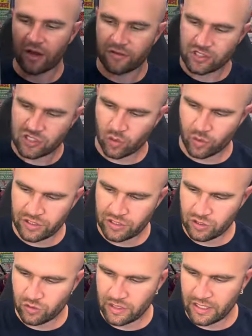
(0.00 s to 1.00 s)
of the stories
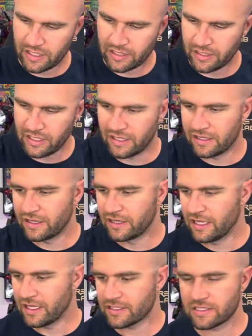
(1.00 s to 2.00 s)
you get in
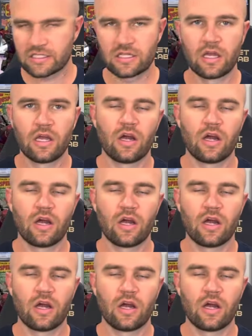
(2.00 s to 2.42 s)
this